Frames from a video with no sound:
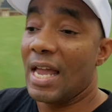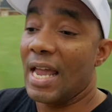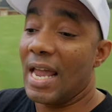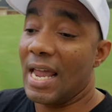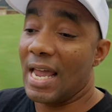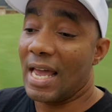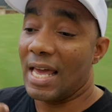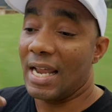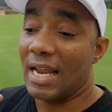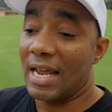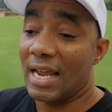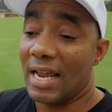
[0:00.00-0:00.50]

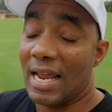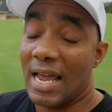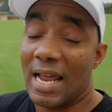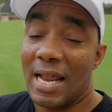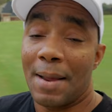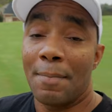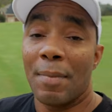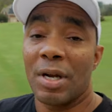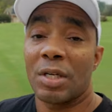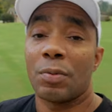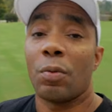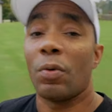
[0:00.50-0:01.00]
at a, at a
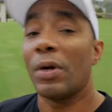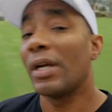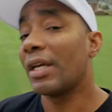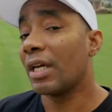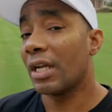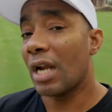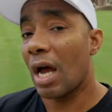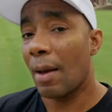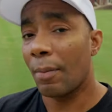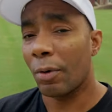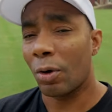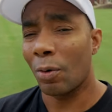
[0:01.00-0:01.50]
much more
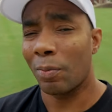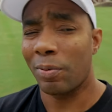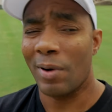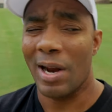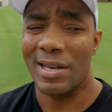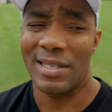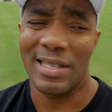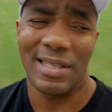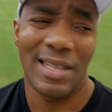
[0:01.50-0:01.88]
economical price.